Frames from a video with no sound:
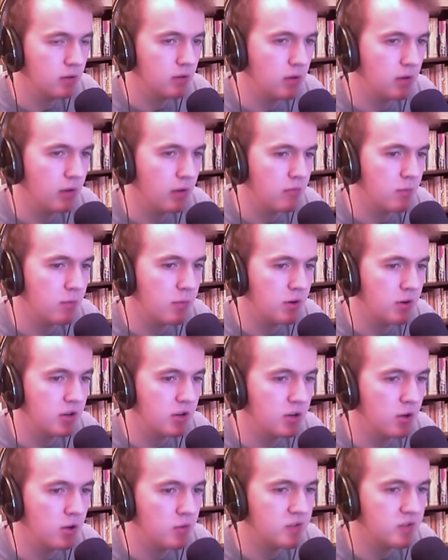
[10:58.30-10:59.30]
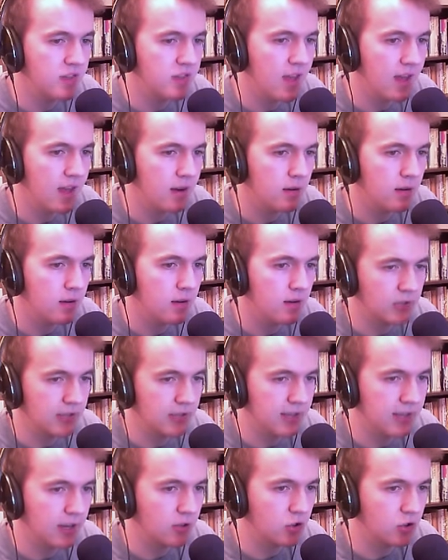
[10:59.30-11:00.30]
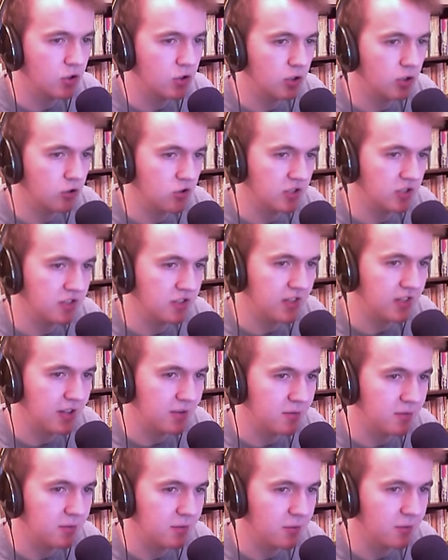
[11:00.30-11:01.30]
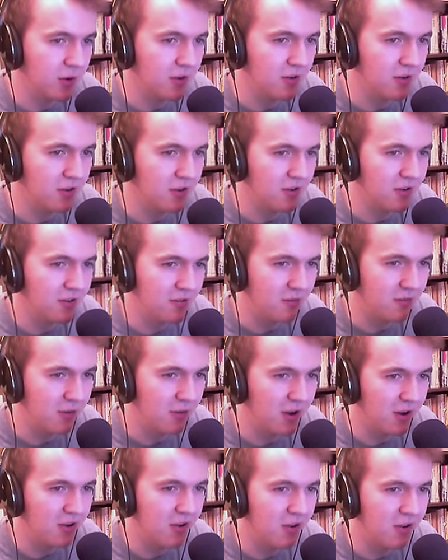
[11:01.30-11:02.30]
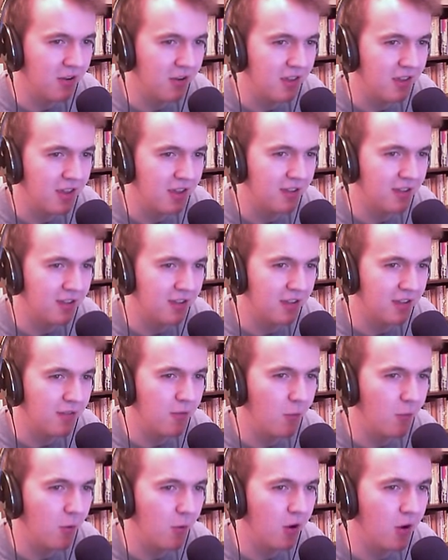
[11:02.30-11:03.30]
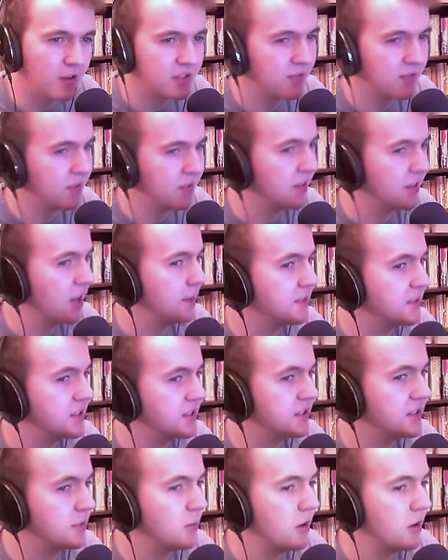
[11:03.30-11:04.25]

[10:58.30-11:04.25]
everybody knows that. Yeah, that looks structurally sound. Why not? Why not? If it works, if the game says it